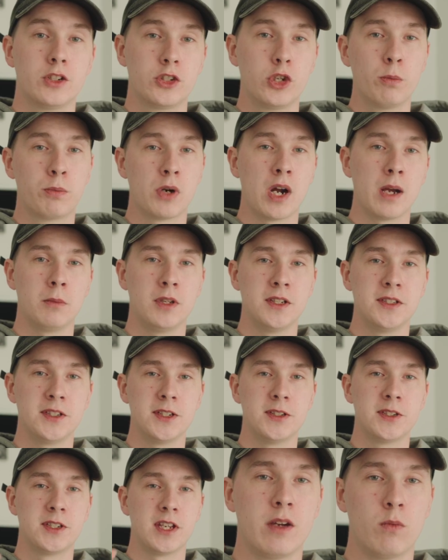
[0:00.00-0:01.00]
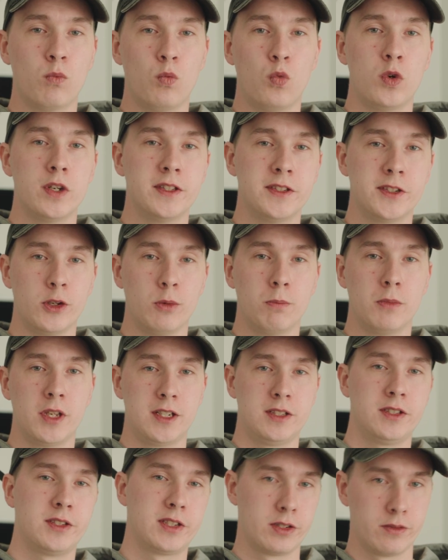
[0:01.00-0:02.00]
2 prime lenses and 1 zoom
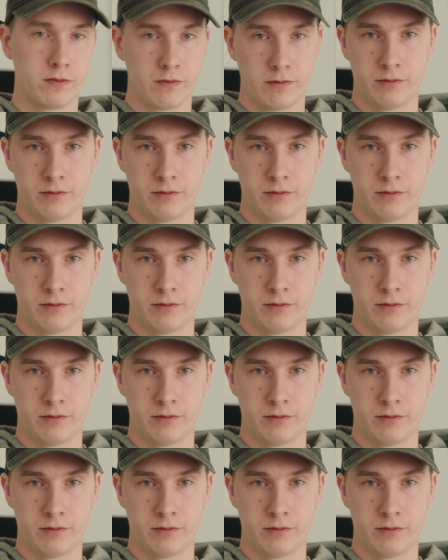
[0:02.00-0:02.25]
lens.